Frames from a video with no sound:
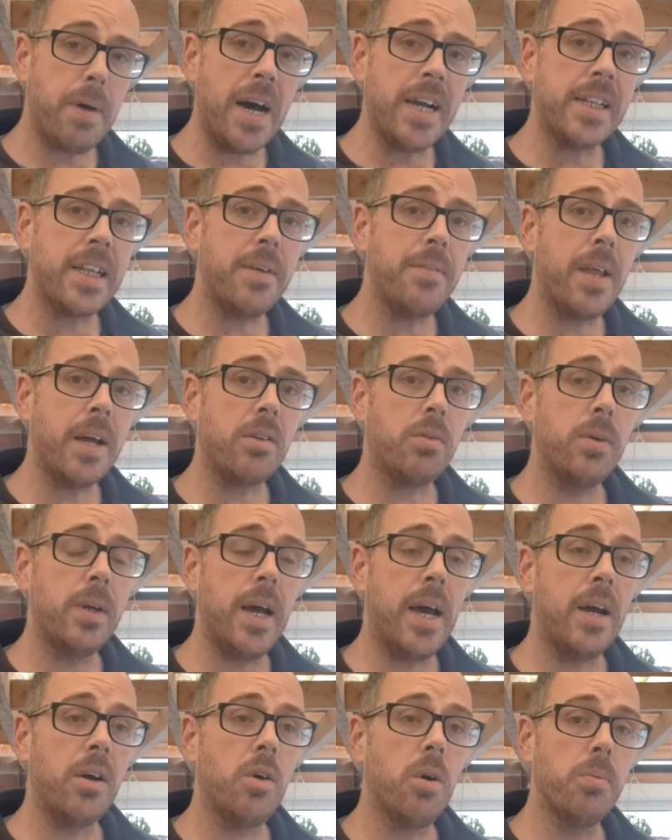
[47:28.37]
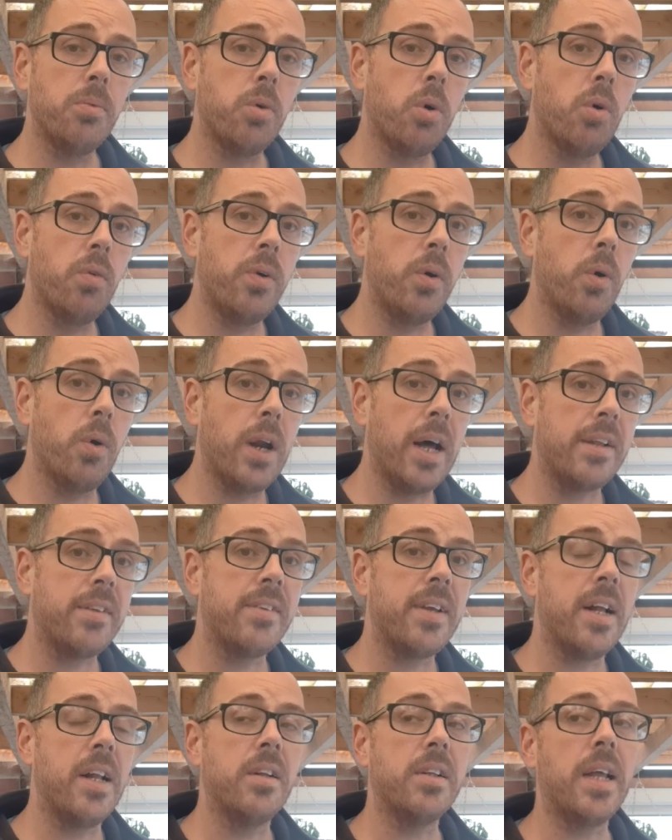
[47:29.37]
by the time next weekend comes, hopefully all
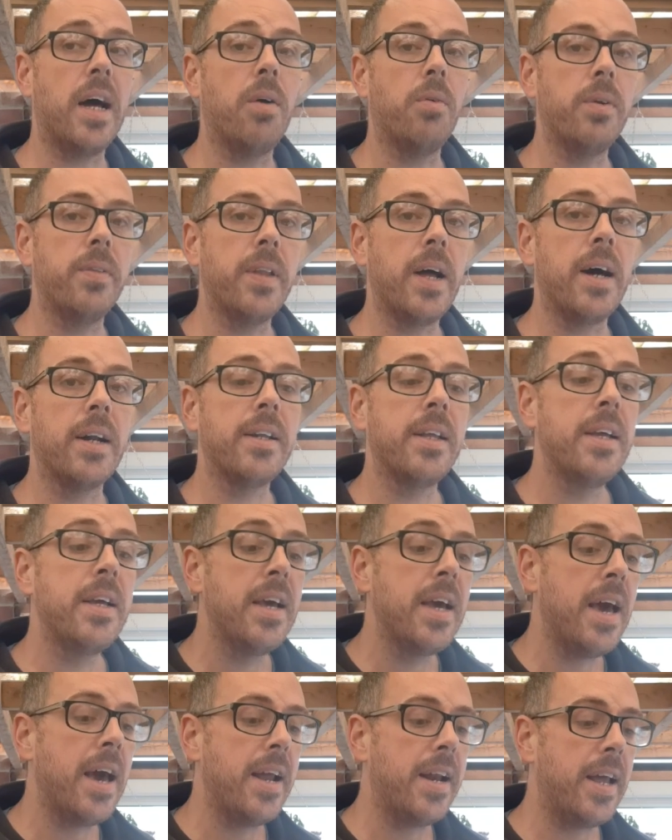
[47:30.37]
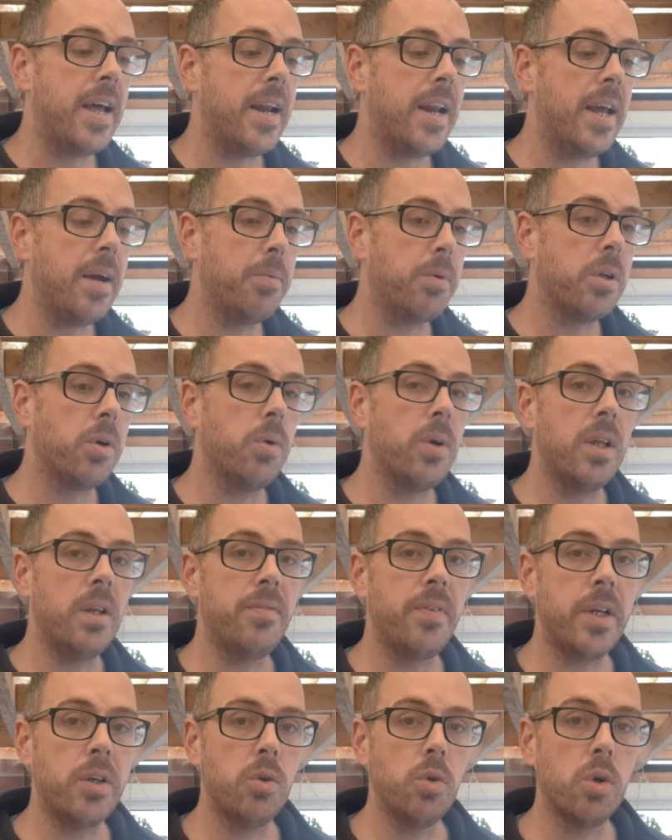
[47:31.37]
that's settled down and that, and then we'll do a
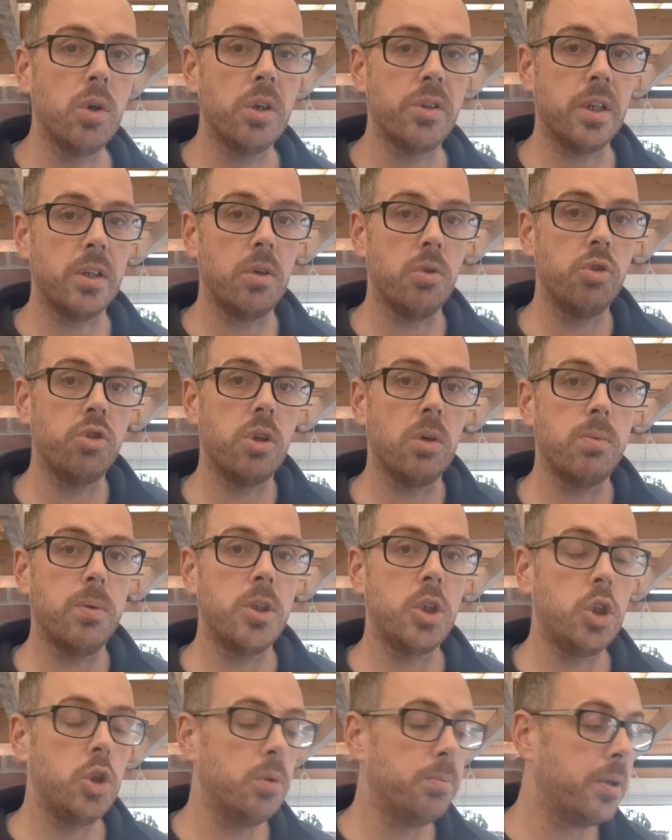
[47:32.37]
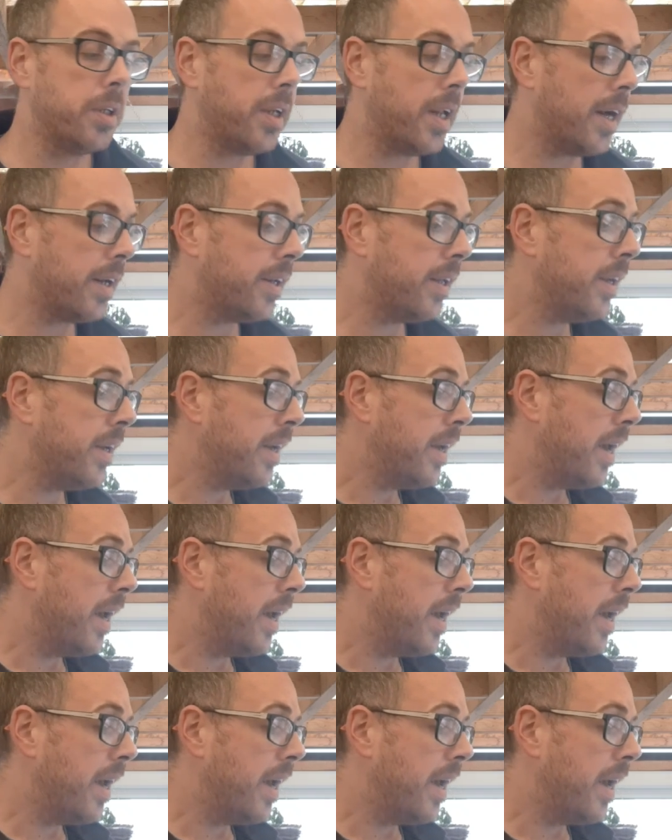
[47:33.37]
little video because I do stuff with tubes and that.